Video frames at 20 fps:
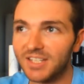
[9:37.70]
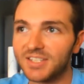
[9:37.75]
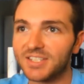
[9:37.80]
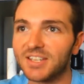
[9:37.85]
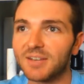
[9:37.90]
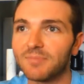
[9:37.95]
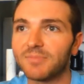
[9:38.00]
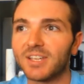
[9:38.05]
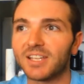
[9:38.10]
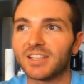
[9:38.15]

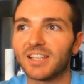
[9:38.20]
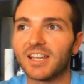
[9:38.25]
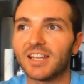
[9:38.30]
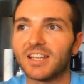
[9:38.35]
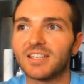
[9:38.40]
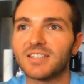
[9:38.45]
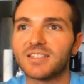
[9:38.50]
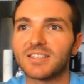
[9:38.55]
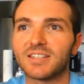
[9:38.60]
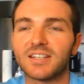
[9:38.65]
something that
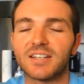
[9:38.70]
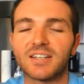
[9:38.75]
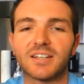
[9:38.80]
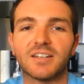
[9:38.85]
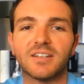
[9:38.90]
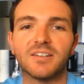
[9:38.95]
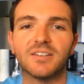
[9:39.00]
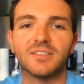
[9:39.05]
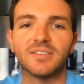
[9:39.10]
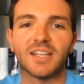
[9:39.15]

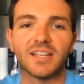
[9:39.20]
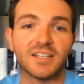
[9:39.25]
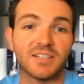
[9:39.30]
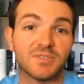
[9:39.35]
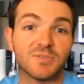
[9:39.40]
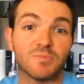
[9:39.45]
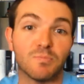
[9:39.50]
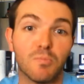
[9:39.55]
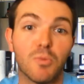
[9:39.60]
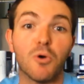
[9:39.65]

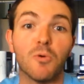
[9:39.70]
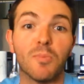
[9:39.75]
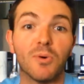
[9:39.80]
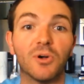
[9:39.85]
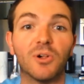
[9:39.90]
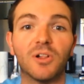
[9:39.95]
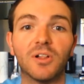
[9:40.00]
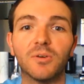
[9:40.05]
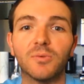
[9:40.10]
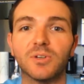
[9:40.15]
is
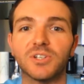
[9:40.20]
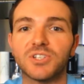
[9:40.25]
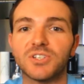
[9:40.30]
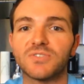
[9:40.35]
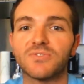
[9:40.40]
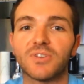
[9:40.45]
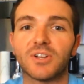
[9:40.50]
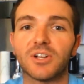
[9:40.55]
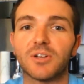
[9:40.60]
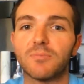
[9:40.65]
mobile, which
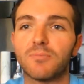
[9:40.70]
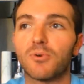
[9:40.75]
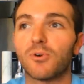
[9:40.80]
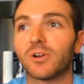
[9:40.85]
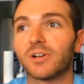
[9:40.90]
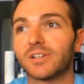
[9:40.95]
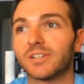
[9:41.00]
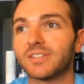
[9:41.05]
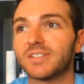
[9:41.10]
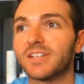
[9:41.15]
is very
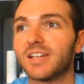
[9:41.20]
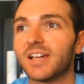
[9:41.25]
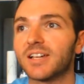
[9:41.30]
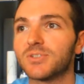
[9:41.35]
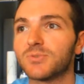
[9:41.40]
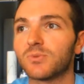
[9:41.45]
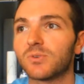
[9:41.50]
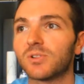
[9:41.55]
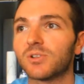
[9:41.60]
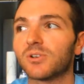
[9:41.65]
important,
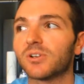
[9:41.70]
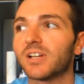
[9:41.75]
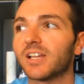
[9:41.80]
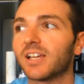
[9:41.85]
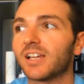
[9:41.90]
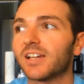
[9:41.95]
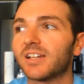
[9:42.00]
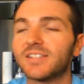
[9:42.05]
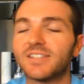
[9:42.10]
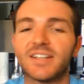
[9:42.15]
as we're
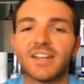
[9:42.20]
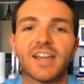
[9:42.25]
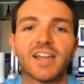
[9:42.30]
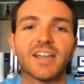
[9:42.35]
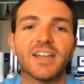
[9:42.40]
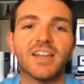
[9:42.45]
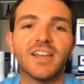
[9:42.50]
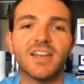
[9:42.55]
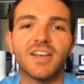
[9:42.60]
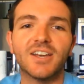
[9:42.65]
learning
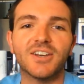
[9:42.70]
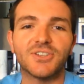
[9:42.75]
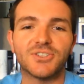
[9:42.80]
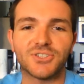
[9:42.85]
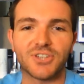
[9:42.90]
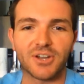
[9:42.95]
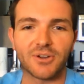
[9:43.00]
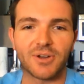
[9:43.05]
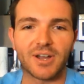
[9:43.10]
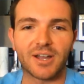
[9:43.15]
today.
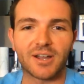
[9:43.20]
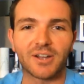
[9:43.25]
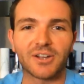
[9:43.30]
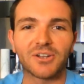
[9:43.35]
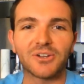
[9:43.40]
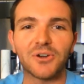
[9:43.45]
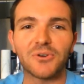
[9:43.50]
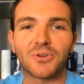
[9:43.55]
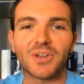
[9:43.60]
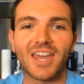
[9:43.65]
So
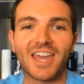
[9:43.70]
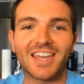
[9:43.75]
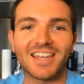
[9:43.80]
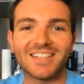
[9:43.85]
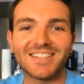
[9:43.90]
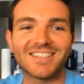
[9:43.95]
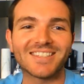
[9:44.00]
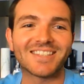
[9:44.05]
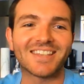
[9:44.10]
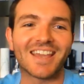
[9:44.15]
go
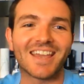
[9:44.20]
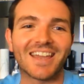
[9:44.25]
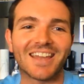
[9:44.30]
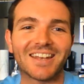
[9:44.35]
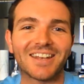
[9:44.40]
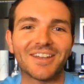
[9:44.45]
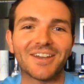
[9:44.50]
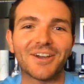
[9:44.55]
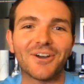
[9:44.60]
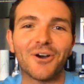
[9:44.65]
Canes,
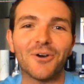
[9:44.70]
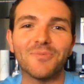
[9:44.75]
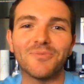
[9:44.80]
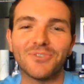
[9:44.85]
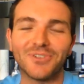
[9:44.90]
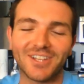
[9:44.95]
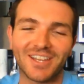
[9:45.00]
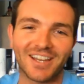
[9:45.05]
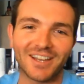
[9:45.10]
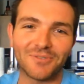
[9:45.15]
and
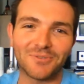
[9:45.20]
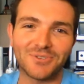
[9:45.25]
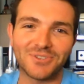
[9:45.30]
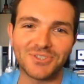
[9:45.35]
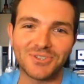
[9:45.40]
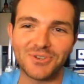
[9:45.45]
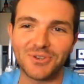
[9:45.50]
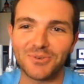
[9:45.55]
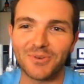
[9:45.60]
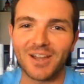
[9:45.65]
hopefully I will
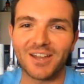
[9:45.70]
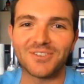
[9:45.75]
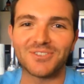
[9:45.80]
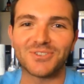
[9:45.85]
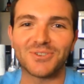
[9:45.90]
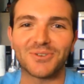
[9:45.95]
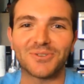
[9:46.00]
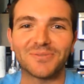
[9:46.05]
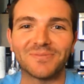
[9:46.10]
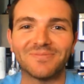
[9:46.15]
see you around
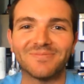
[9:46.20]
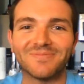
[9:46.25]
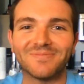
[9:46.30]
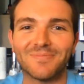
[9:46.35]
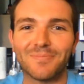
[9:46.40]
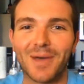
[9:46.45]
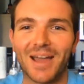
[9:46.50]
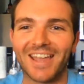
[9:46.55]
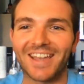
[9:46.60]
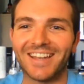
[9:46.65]
soon.
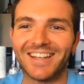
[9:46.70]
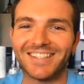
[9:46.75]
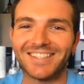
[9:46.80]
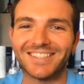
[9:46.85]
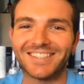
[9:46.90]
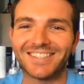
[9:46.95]
Bye.